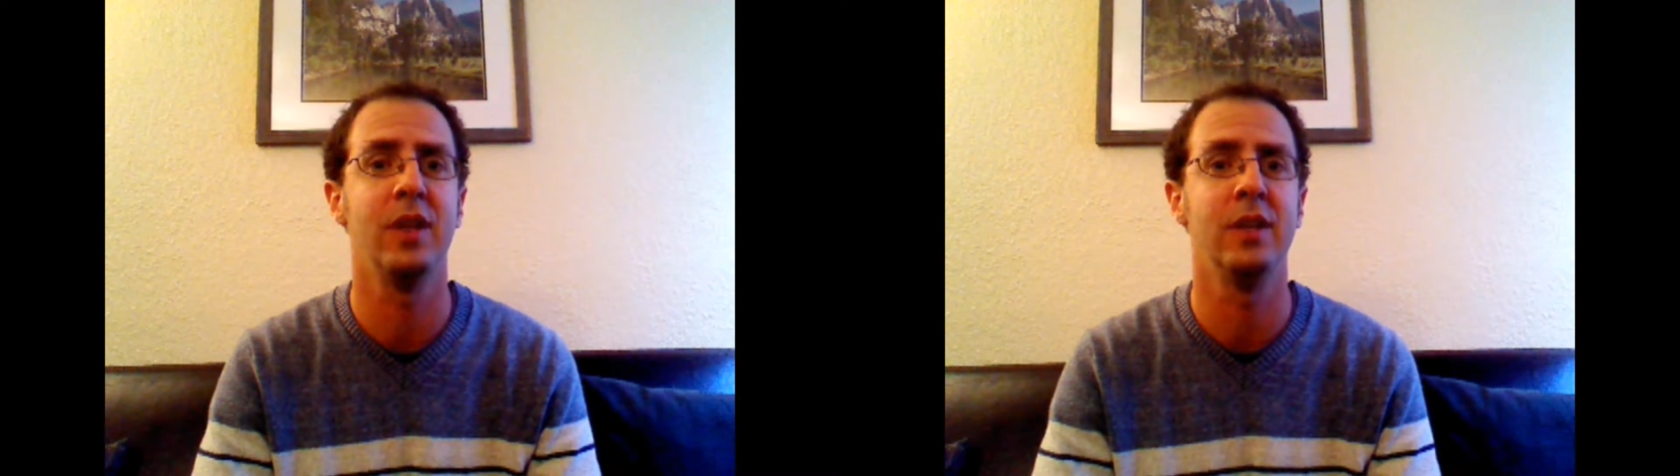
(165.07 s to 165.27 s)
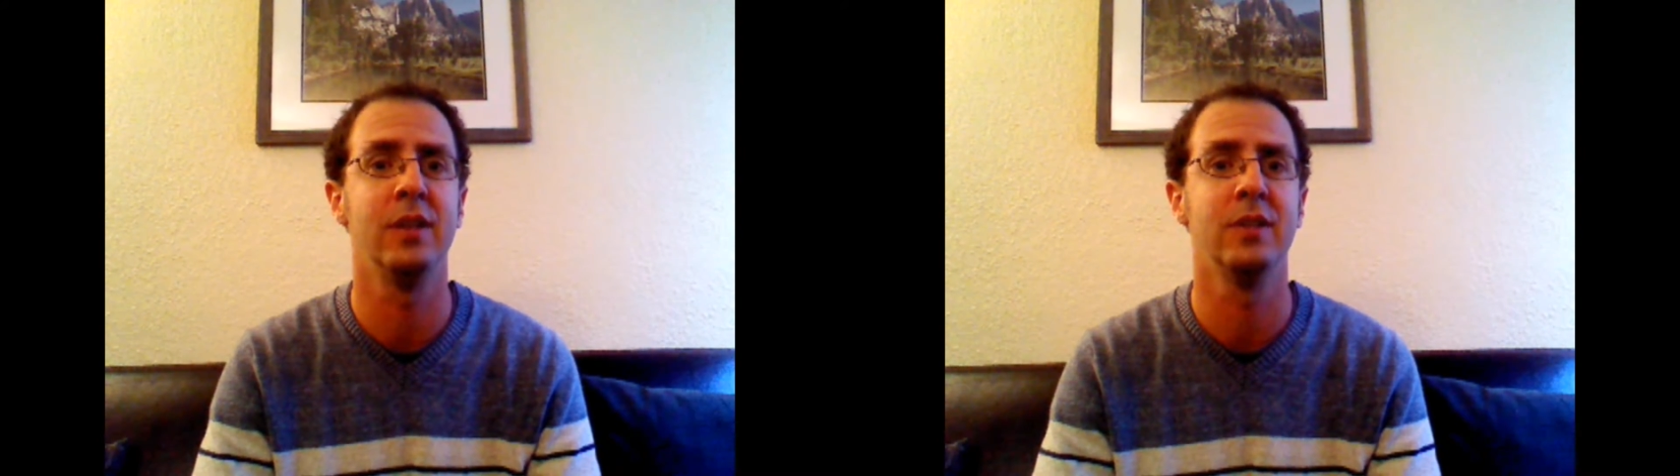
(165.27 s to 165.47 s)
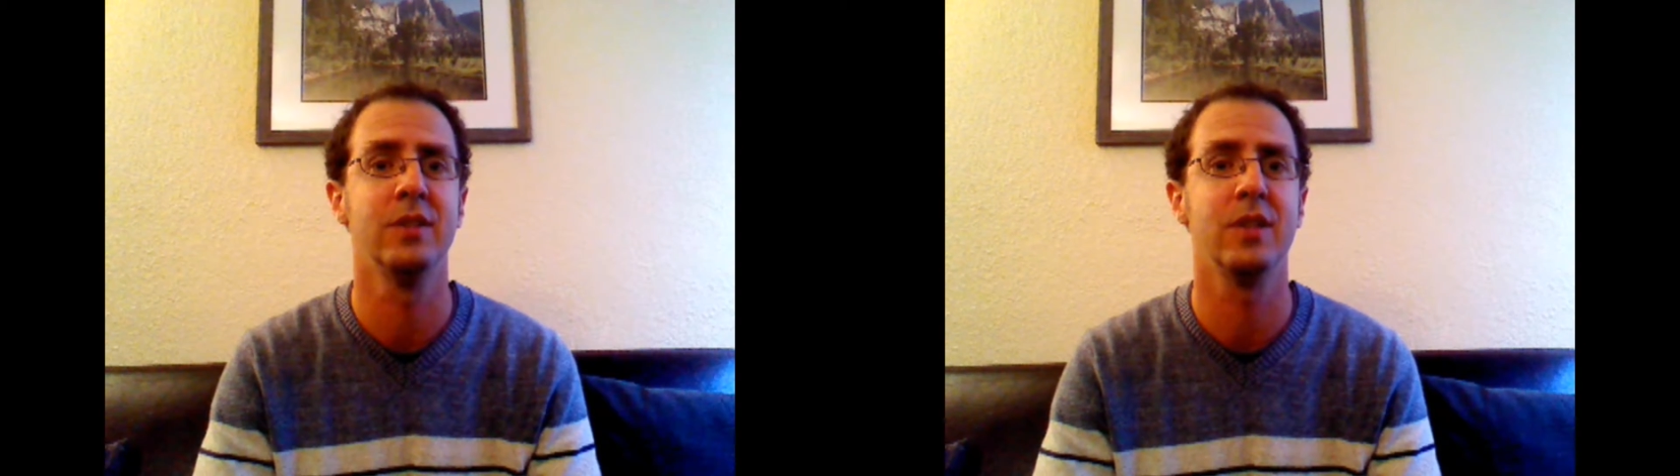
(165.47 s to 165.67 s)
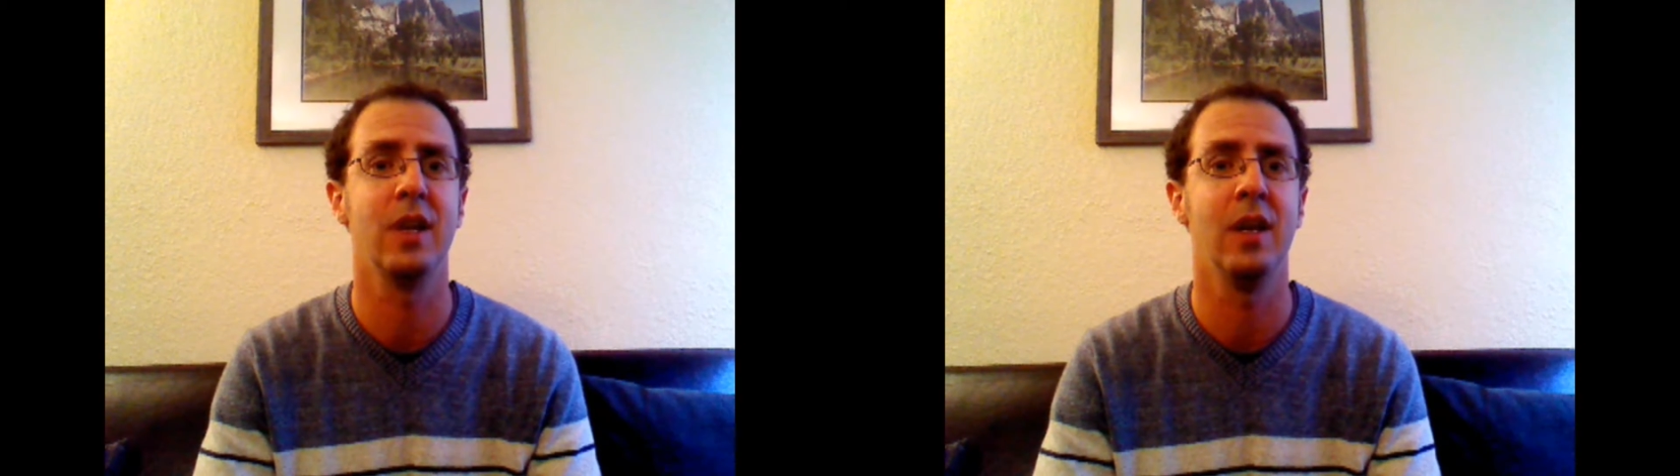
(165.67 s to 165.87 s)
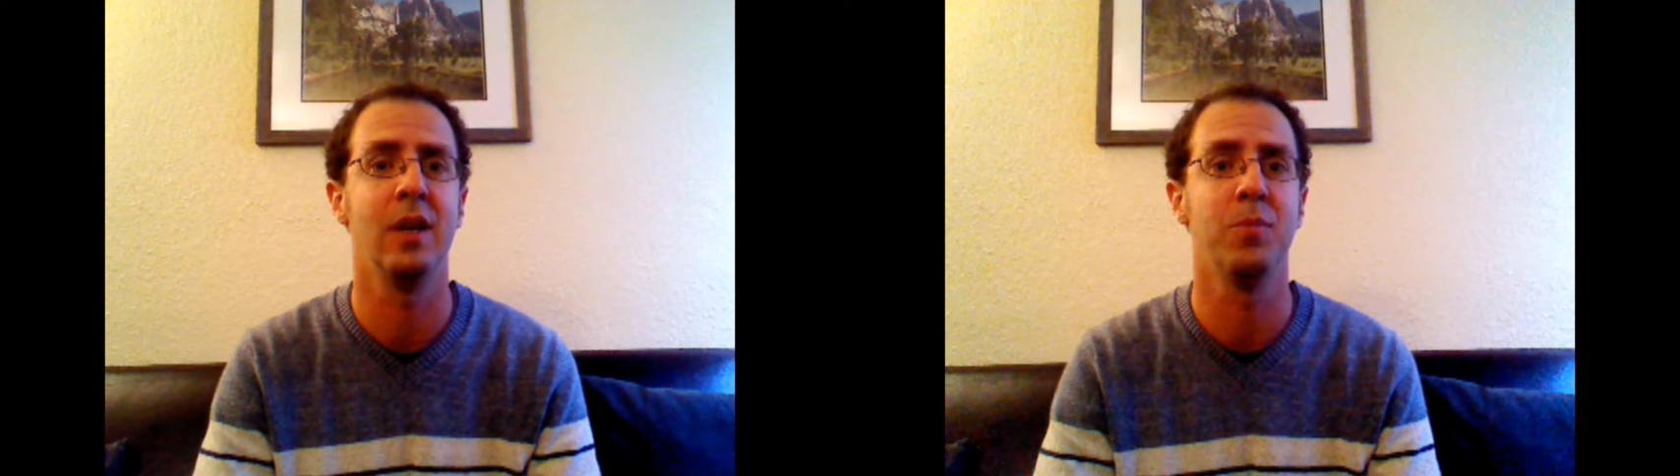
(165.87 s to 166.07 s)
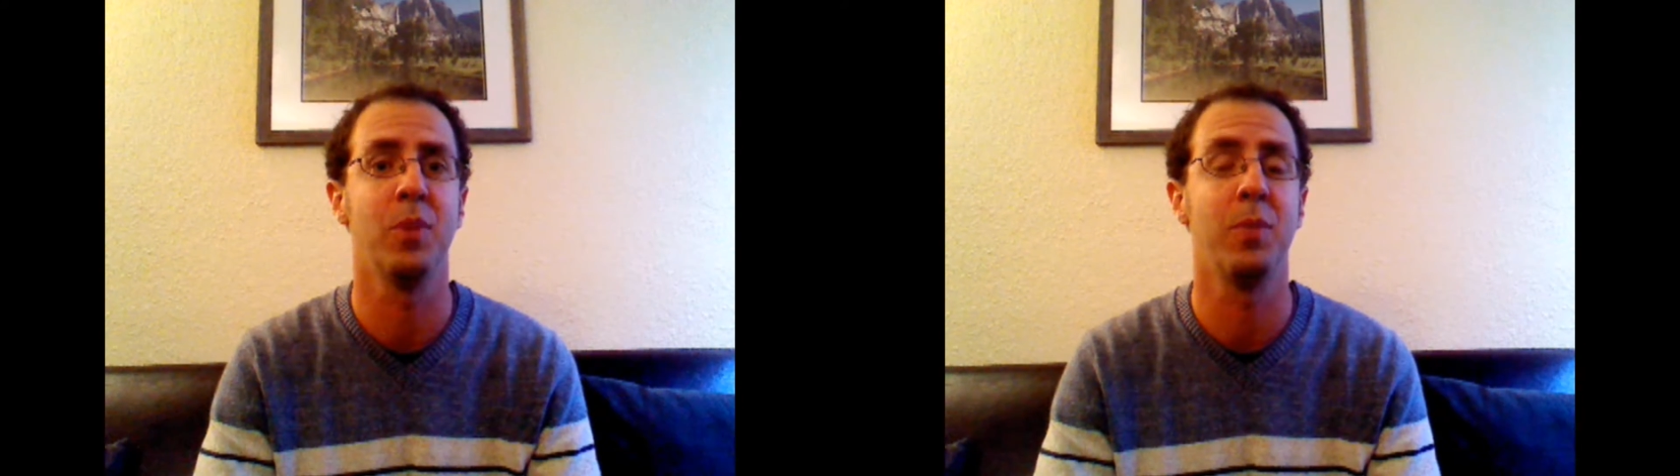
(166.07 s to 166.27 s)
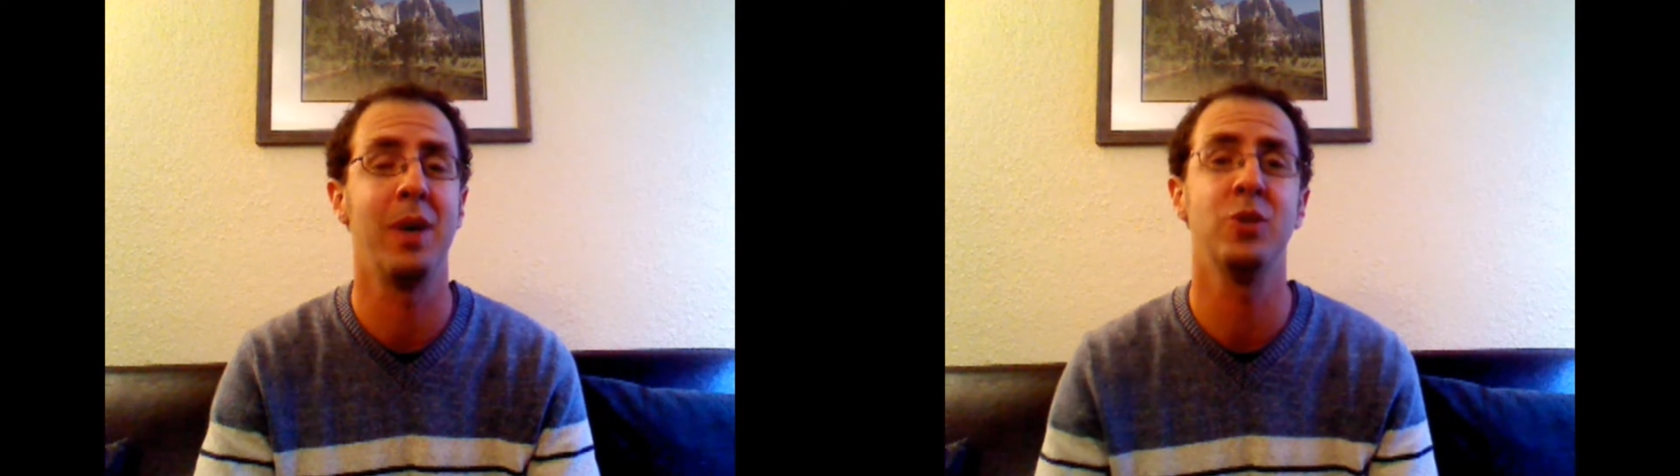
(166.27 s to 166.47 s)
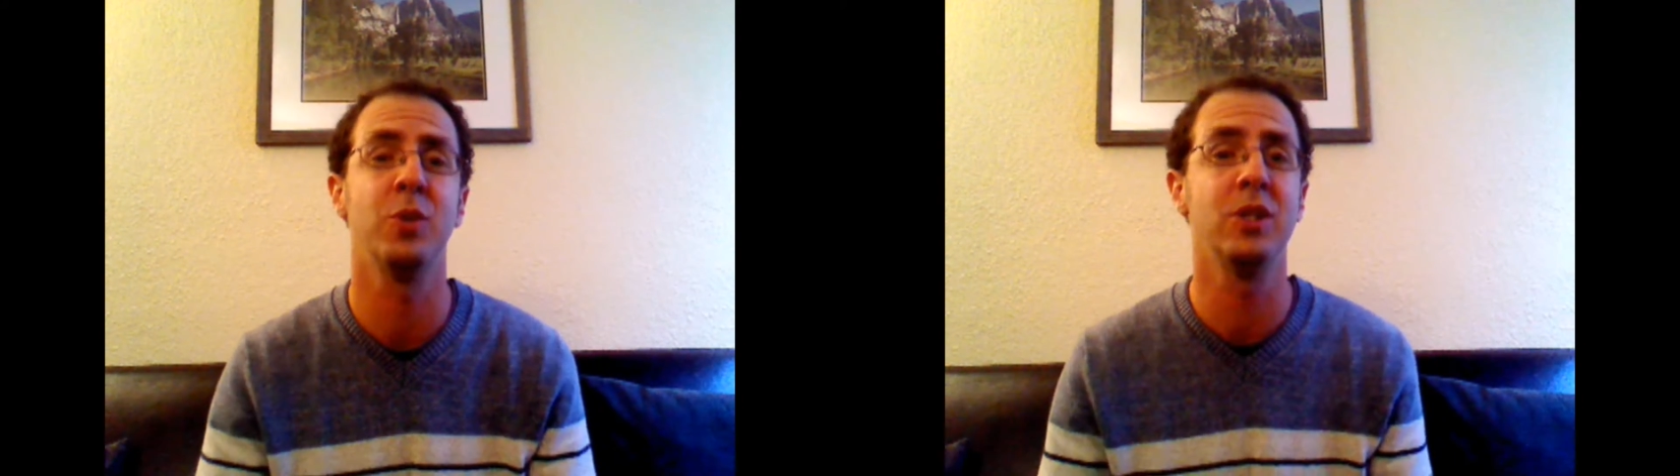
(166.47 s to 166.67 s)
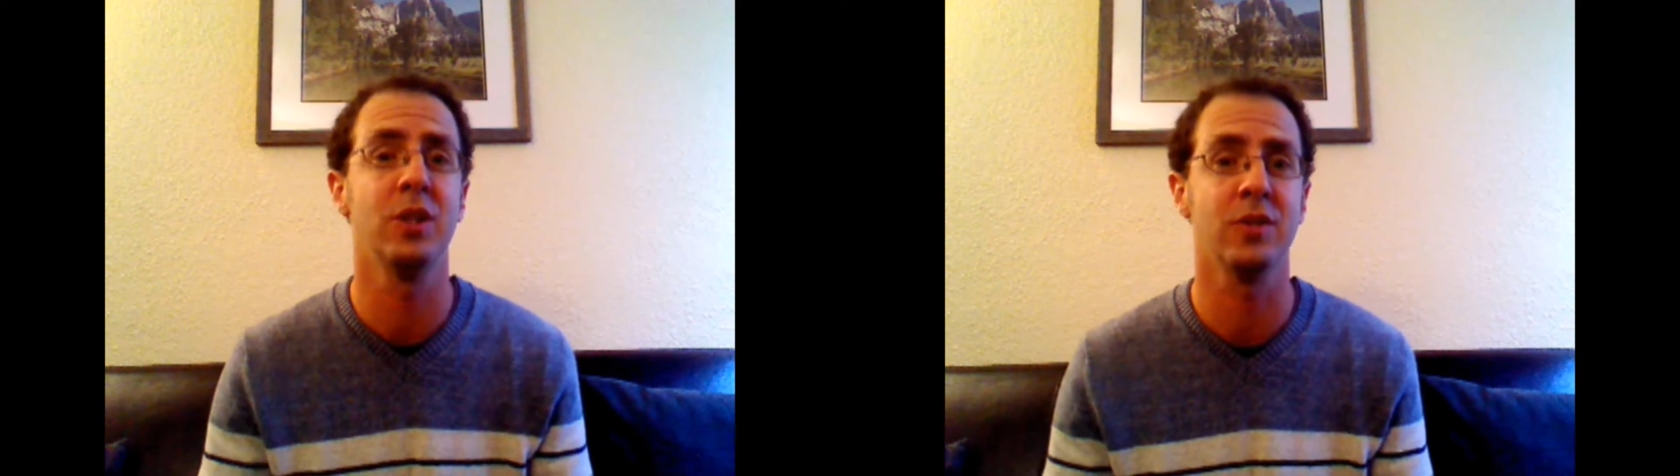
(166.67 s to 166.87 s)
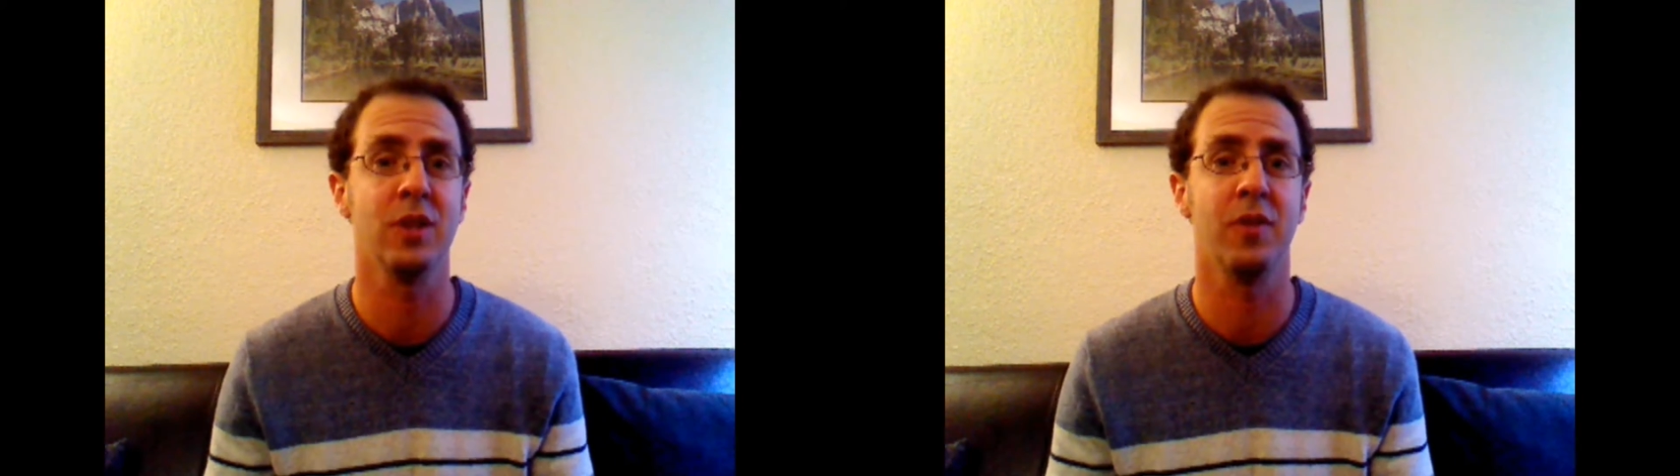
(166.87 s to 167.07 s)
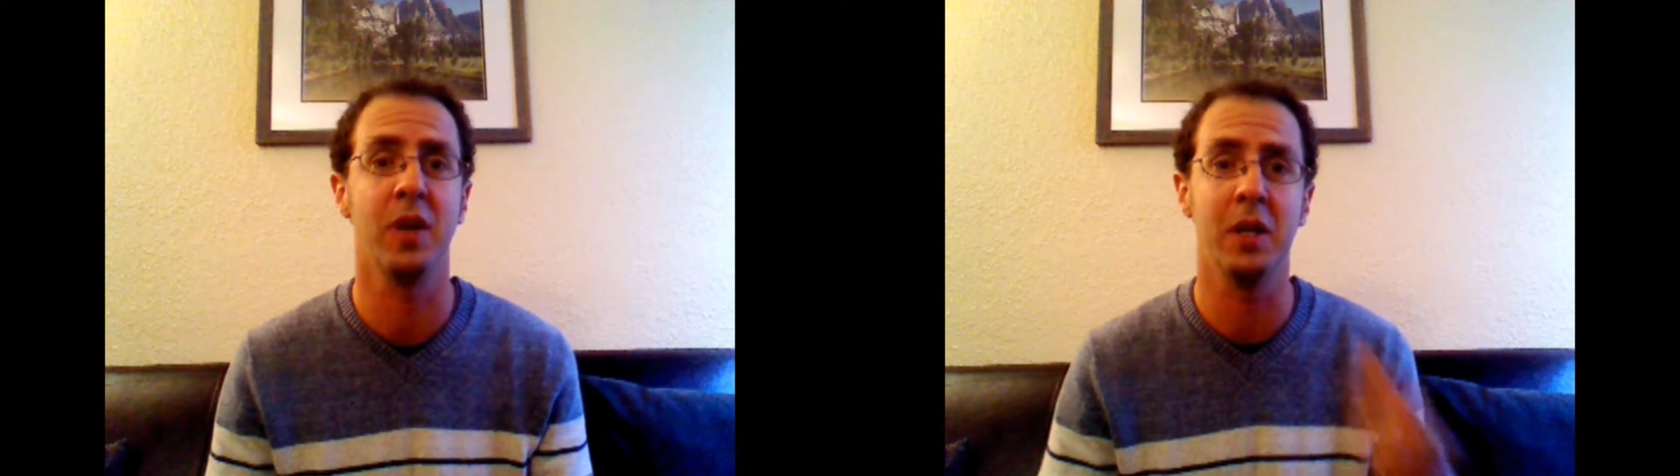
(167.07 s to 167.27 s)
is a perpetuation of suffering.